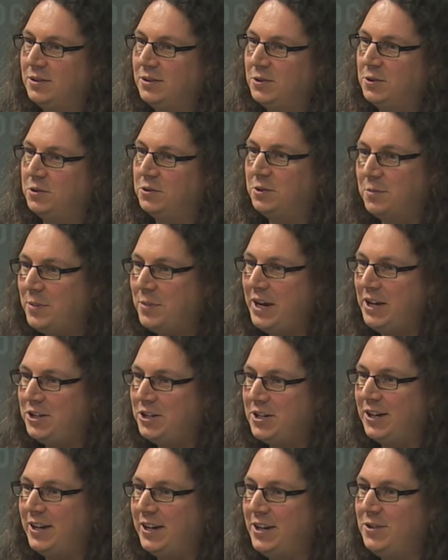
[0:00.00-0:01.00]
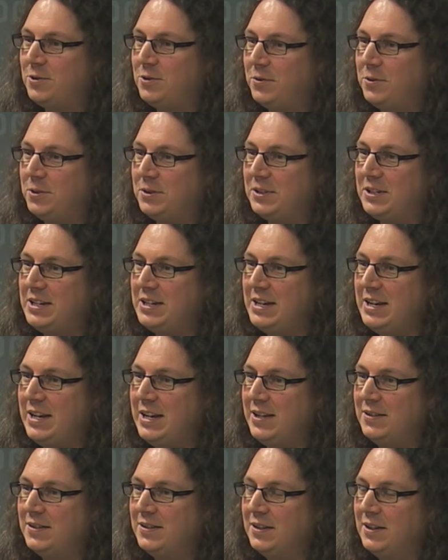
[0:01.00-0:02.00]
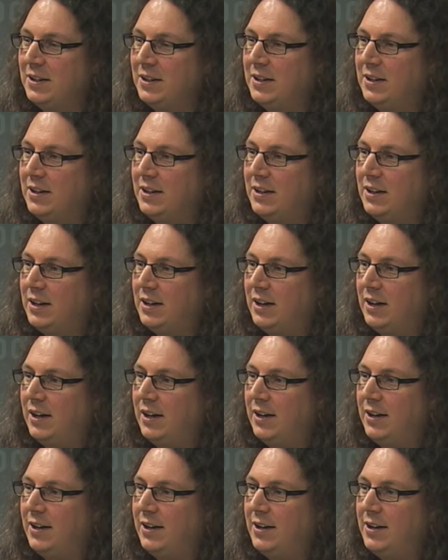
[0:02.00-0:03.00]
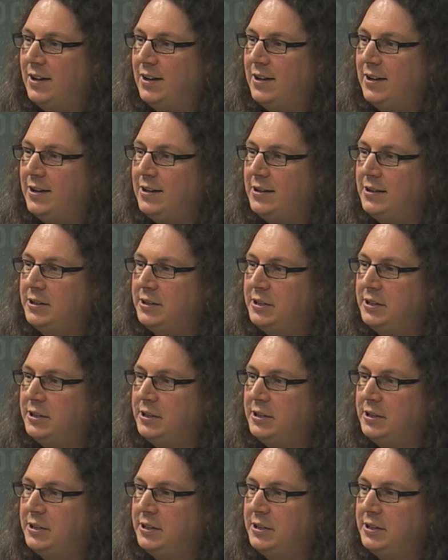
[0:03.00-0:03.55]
because the main challenge, obviously, is the